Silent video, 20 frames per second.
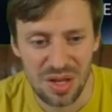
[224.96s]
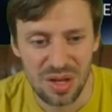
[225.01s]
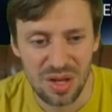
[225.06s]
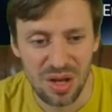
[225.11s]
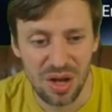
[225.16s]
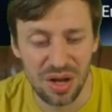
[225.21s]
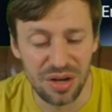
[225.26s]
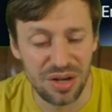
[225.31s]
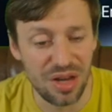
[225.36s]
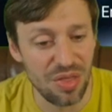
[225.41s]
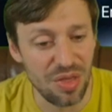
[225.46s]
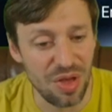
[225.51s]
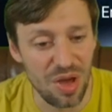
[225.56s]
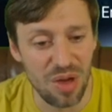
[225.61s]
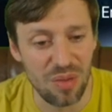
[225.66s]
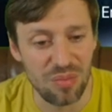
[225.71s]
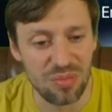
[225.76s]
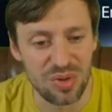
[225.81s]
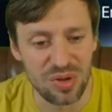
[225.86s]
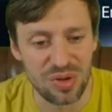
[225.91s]
Another
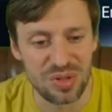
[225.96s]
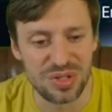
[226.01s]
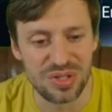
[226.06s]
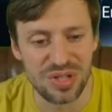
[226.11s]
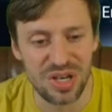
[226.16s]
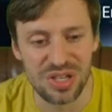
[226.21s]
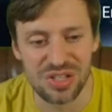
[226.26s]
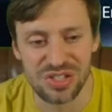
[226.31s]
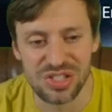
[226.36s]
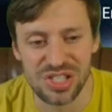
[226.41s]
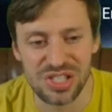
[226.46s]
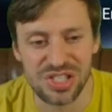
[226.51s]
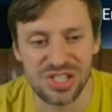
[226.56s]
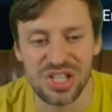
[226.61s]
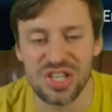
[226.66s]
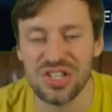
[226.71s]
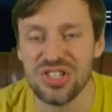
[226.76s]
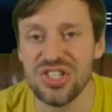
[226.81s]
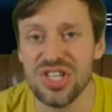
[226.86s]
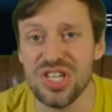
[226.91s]
Umbral Enchantress.
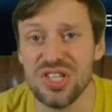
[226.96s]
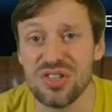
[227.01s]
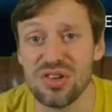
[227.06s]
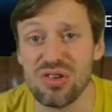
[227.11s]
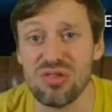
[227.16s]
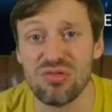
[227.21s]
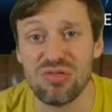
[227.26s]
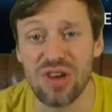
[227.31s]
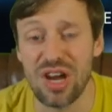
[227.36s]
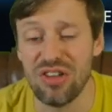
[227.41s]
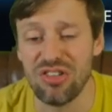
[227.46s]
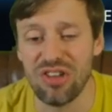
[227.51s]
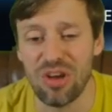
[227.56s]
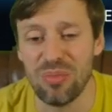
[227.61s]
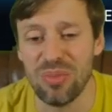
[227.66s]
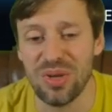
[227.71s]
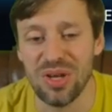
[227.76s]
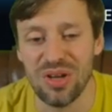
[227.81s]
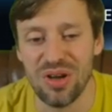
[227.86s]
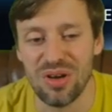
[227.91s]
She's a great
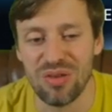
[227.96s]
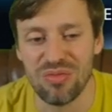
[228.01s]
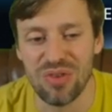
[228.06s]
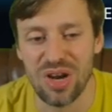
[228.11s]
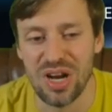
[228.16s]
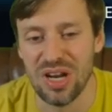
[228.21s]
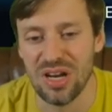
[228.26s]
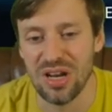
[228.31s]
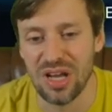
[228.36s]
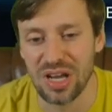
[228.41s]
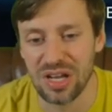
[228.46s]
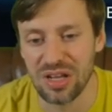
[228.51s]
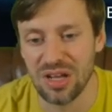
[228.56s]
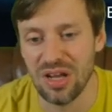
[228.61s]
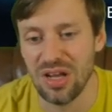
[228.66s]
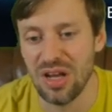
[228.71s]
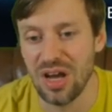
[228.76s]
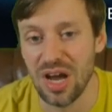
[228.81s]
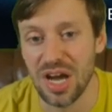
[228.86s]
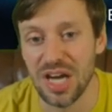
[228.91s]
champion. I really like
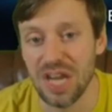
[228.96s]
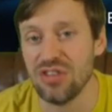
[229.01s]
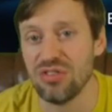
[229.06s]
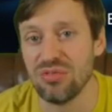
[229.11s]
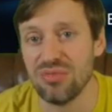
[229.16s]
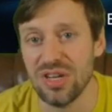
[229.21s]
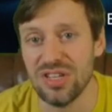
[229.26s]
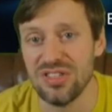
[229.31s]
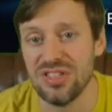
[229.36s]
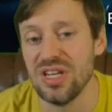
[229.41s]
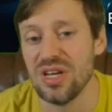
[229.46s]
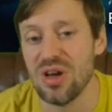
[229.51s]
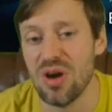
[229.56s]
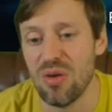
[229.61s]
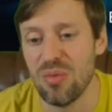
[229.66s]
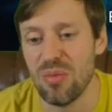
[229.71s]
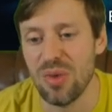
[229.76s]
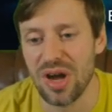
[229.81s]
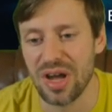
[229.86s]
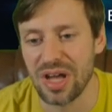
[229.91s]
her. I only just recently got
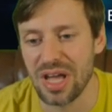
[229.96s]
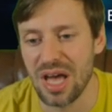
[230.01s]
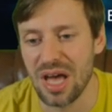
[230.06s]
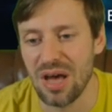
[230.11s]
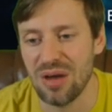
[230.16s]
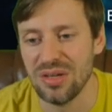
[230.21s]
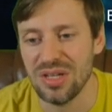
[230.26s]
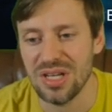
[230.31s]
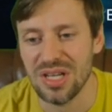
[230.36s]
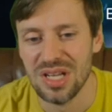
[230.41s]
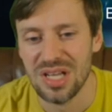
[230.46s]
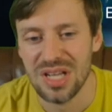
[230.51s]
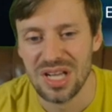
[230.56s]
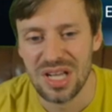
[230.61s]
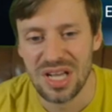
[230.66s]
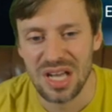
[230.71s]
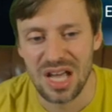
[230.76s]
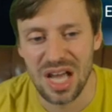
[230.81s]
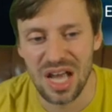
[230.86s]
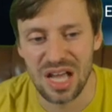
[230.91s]
on my account
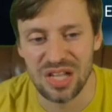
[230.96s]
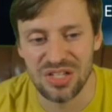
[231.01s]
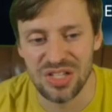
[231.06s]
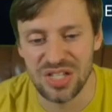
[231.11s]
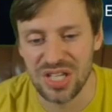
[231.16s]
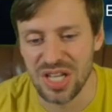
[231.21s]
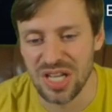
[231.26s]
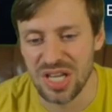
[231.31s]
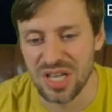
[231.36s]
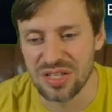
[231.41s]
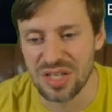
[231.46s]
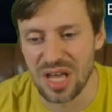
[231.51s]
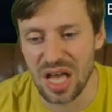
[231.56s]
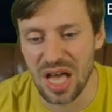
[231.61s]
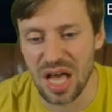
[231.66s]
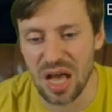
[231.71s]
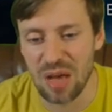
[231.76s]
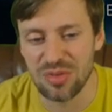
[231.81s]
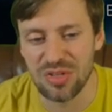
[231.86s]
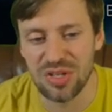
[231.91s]
and she is
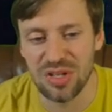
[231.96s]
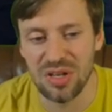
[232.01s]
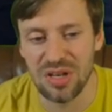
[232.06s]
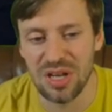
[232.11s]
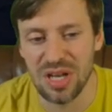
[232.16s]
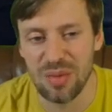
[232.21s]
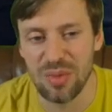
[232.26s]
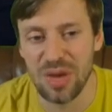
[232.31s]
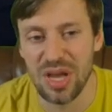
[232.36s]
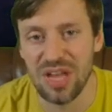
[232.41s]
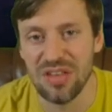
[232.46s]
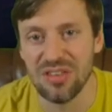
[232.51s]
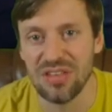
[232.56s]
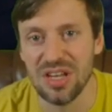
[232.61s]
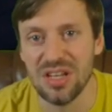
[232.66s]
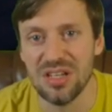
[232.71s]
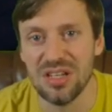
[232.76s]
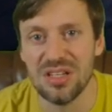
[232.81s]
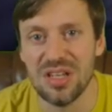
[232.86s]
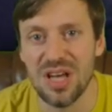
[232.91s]
absolutely
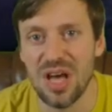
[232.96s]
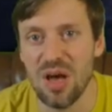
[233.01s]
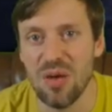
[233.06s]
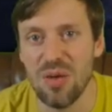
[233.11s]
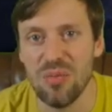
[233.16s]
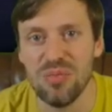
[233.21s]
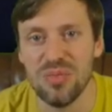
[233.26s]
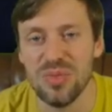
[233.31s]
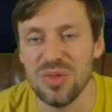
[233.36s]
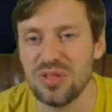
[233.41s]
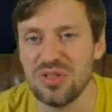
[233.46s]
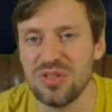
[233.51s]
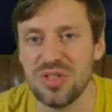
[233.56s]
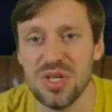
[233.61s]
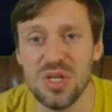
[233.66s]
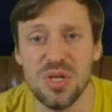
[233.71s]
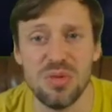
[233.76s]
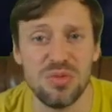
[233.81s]
amazing. Um, two